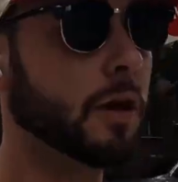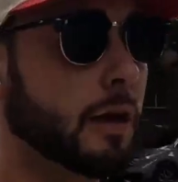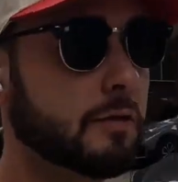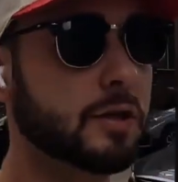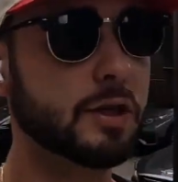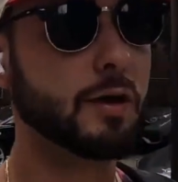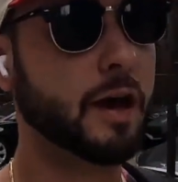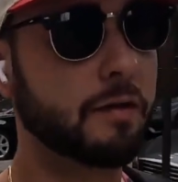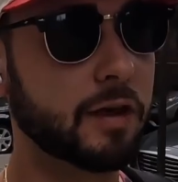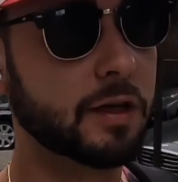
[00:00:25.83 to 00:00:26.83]
Obviously you
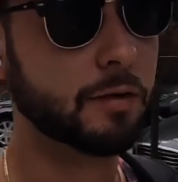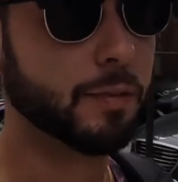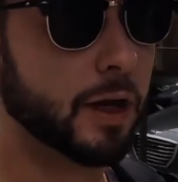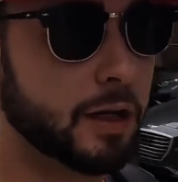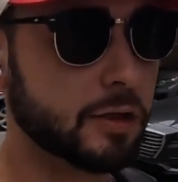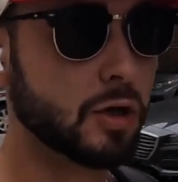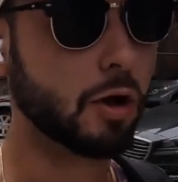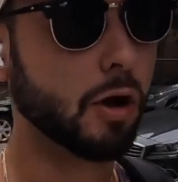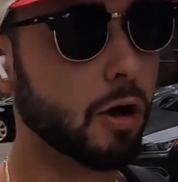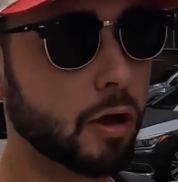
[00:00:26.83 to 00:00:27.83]
have Independence
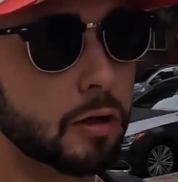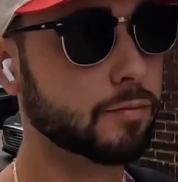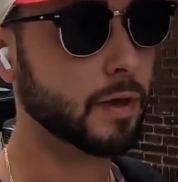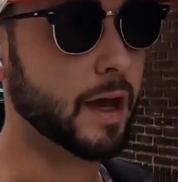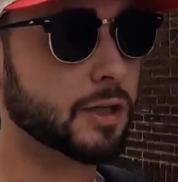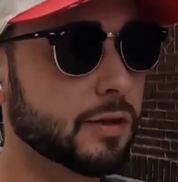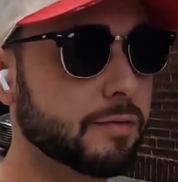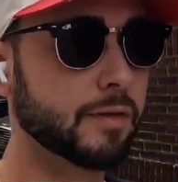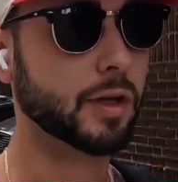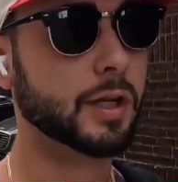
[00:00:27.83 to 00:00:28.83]
Hall. Actually
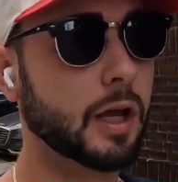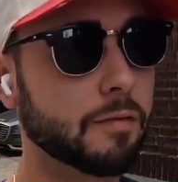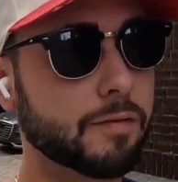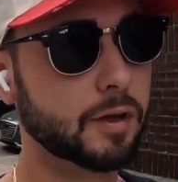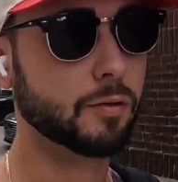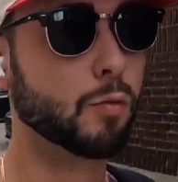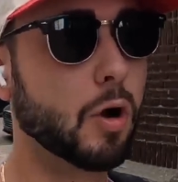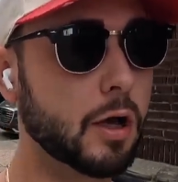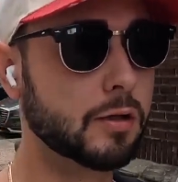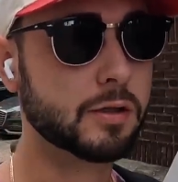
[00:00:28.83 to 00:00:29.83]
Philadelphia
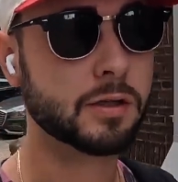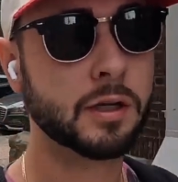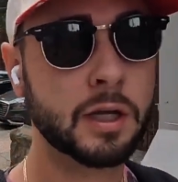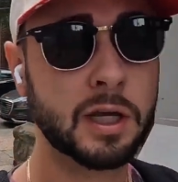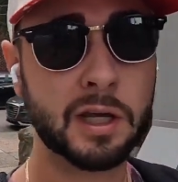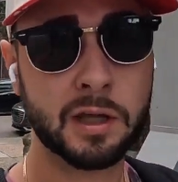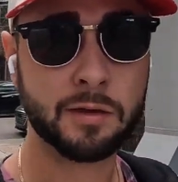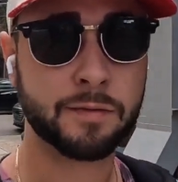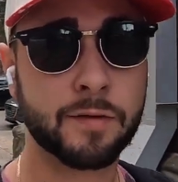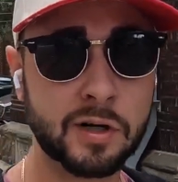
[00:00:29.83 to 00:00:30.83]
was
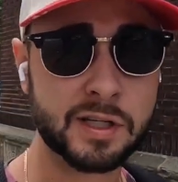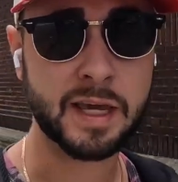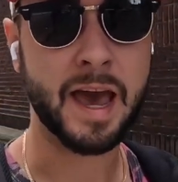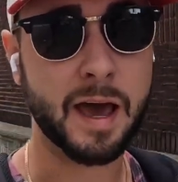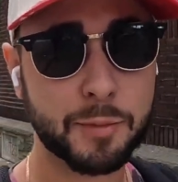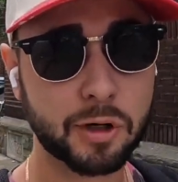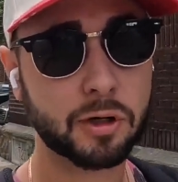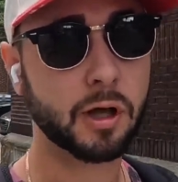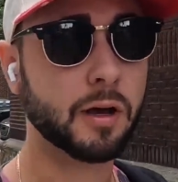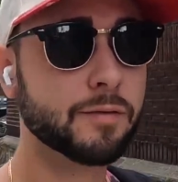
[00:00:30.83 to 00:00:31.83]
the first
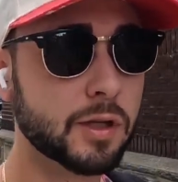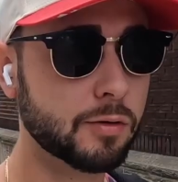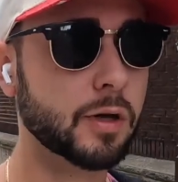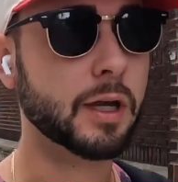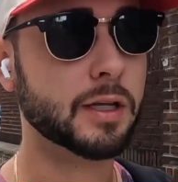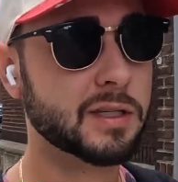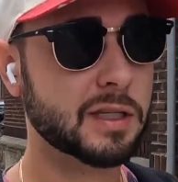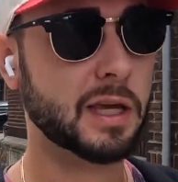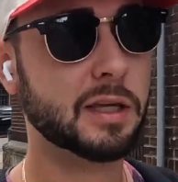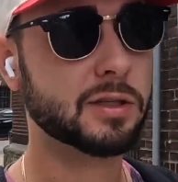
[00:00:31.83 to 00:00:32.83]
capital of the United
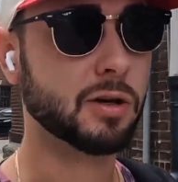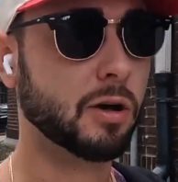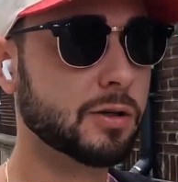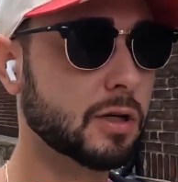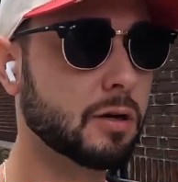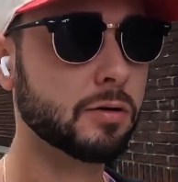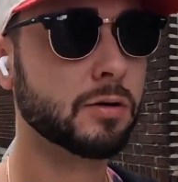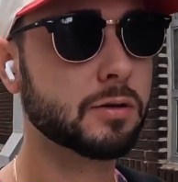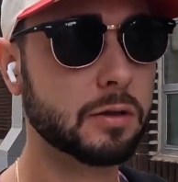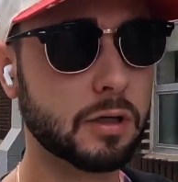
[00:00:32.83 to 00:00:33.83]
States also.
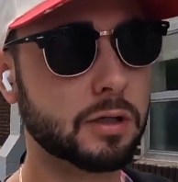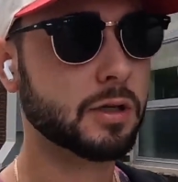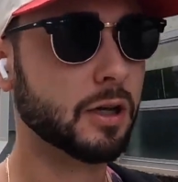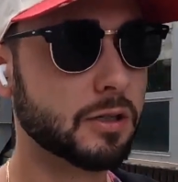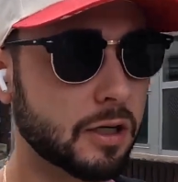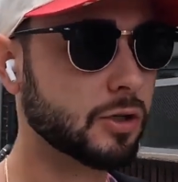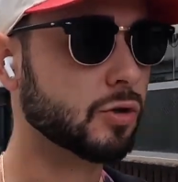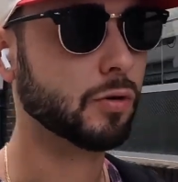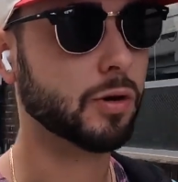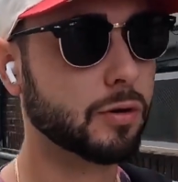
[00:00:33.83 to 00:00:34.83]
So there's tons of
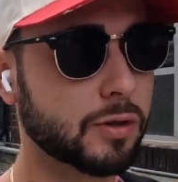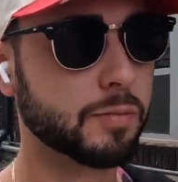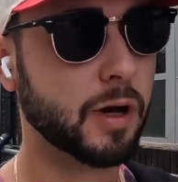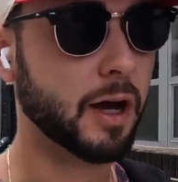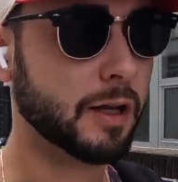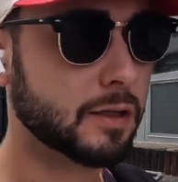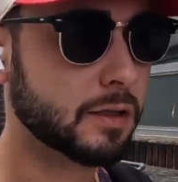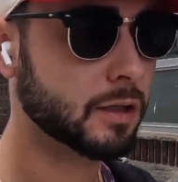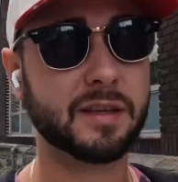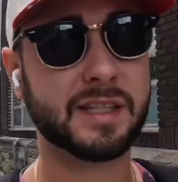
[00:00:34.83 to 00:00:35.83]
historical
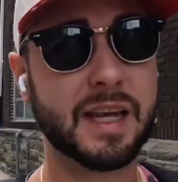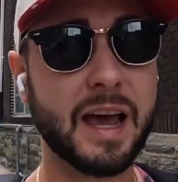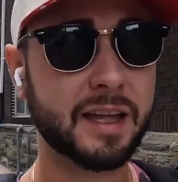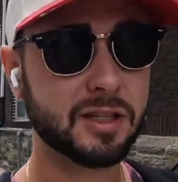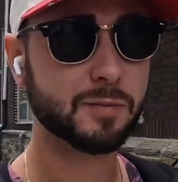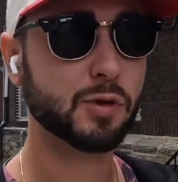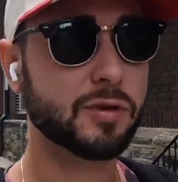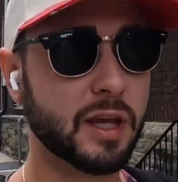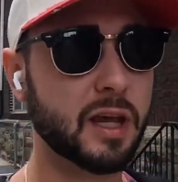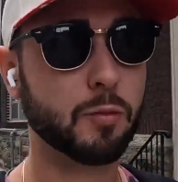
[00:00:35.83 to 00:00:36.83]
spots. Science
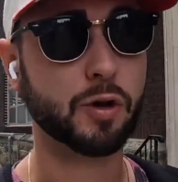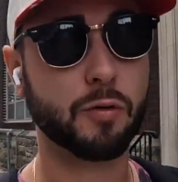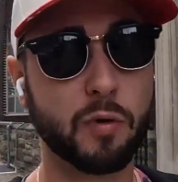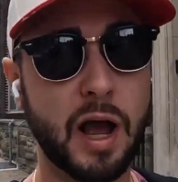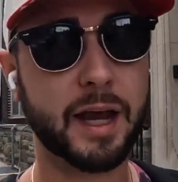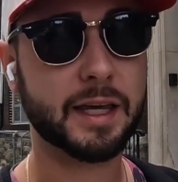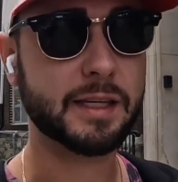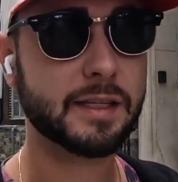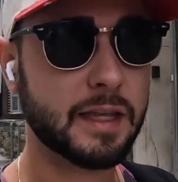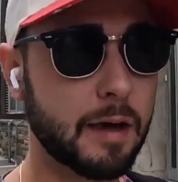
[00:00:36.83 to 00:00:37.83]
Museum where the Rocky
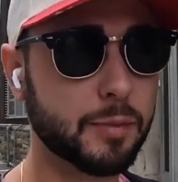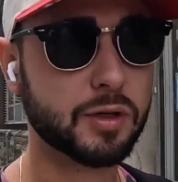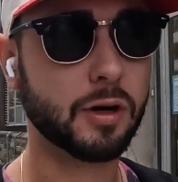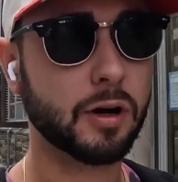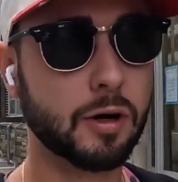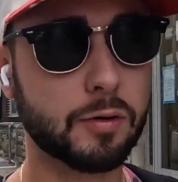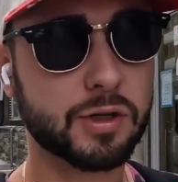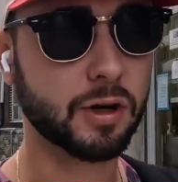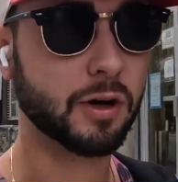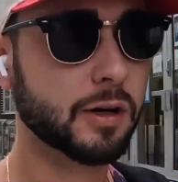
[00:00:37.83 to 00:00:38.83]
Steps are, which
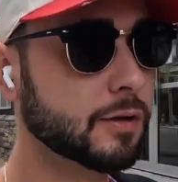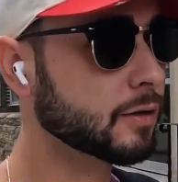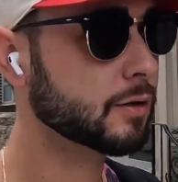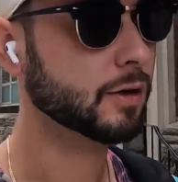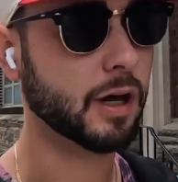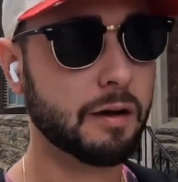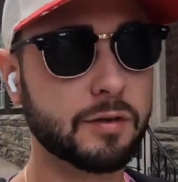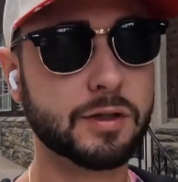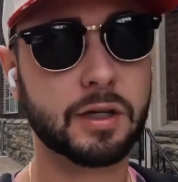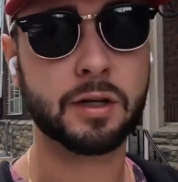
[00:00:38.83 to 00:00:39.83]
are
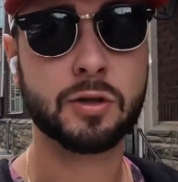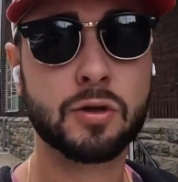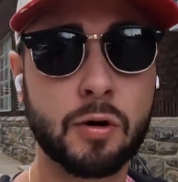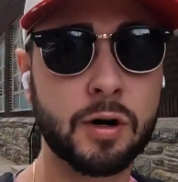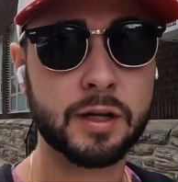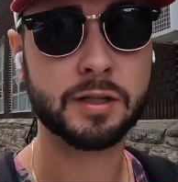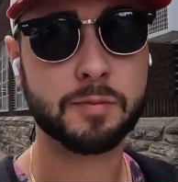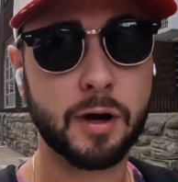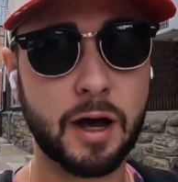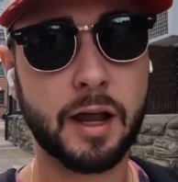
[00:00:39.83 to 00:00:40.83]
obviously a notorious
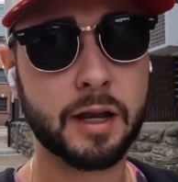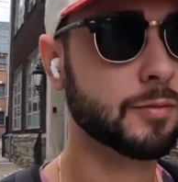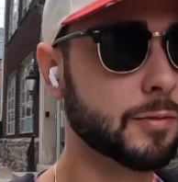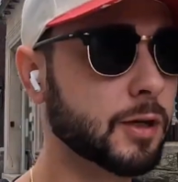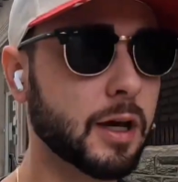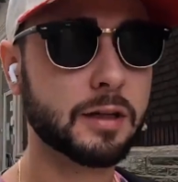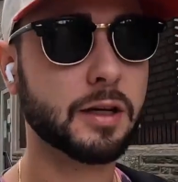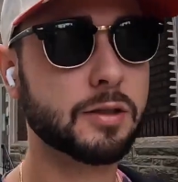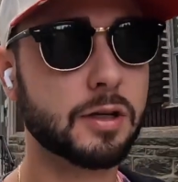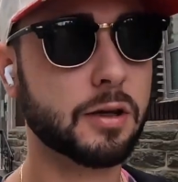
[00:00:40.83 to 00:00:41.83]
spot. And you got
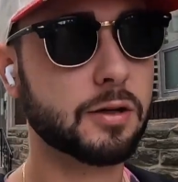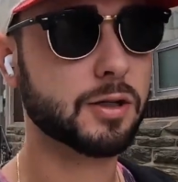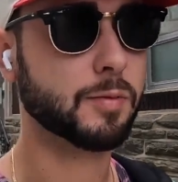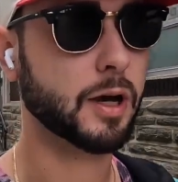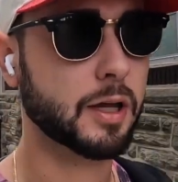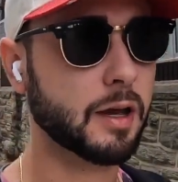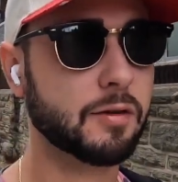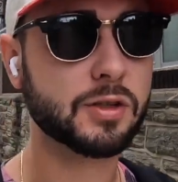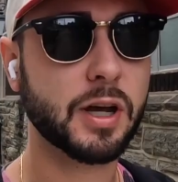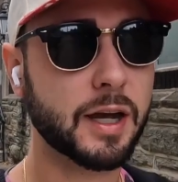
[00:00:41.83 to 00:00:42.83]
tons of other spots. You have
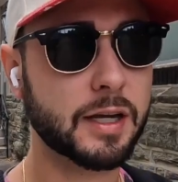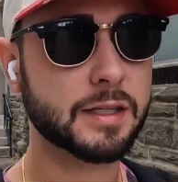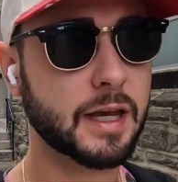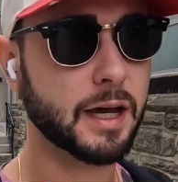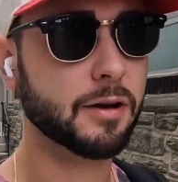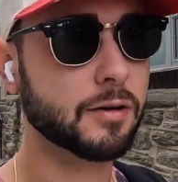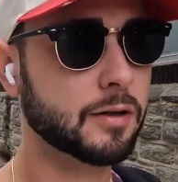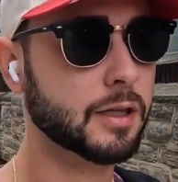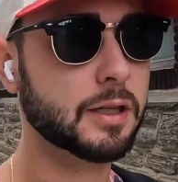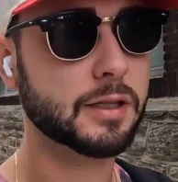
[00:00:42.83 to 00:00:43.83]
a Chinatown
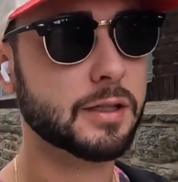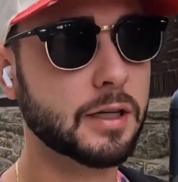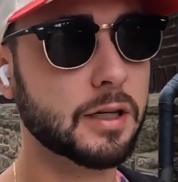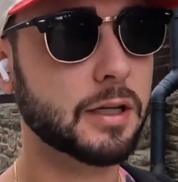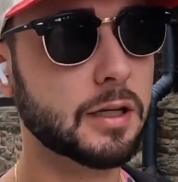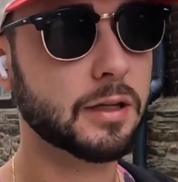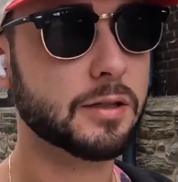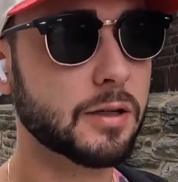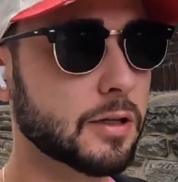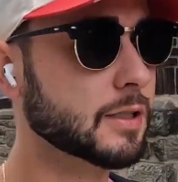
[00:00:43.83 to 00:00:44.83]
in this city. There's
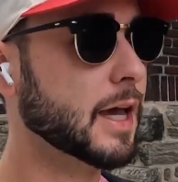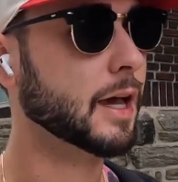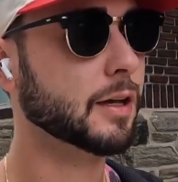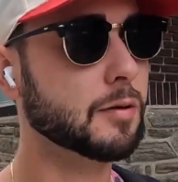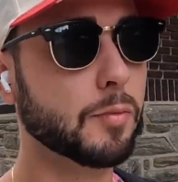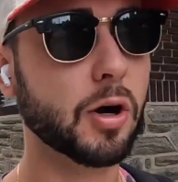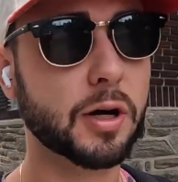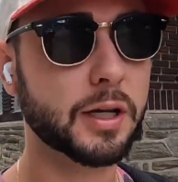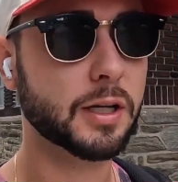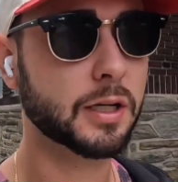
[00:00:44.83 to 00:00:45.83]
an Italian
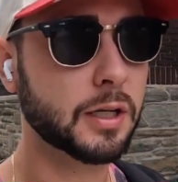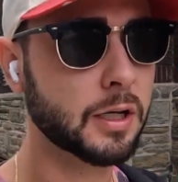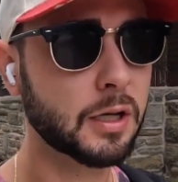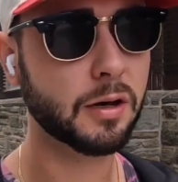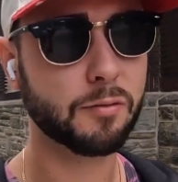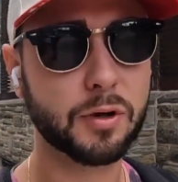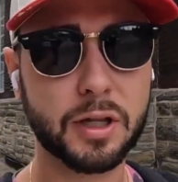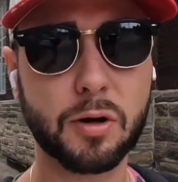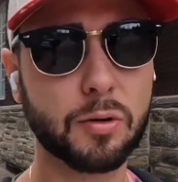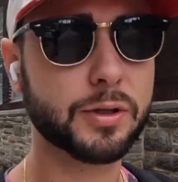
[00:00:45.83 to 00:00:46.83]
market, a
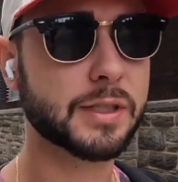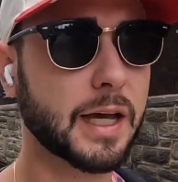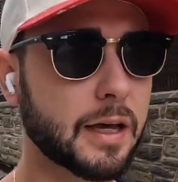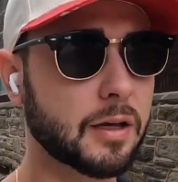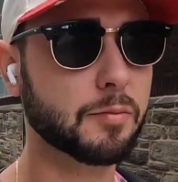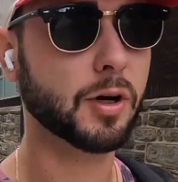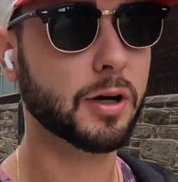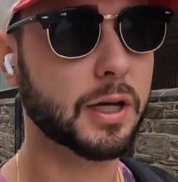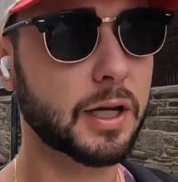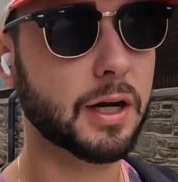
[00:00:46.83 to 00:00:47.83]
really old Italian
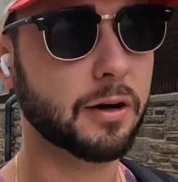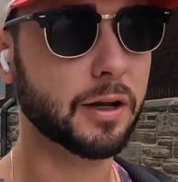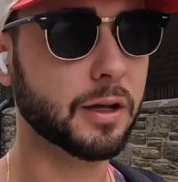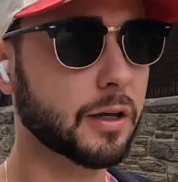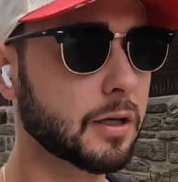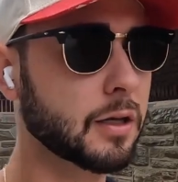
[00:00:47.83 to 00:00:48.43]
market area.